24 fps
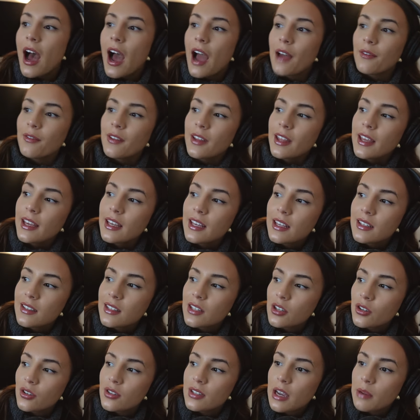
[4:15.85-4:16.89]
I feel like it's
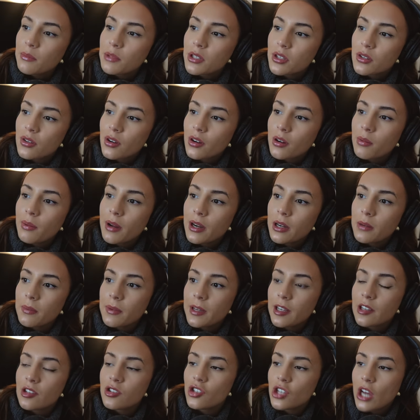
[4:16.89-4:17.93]
a good time to talk about it
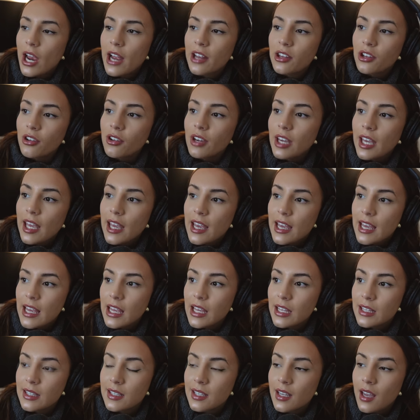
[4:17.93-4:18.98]
because January
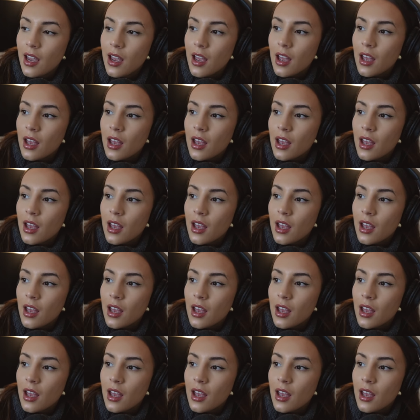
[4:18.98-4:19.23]
is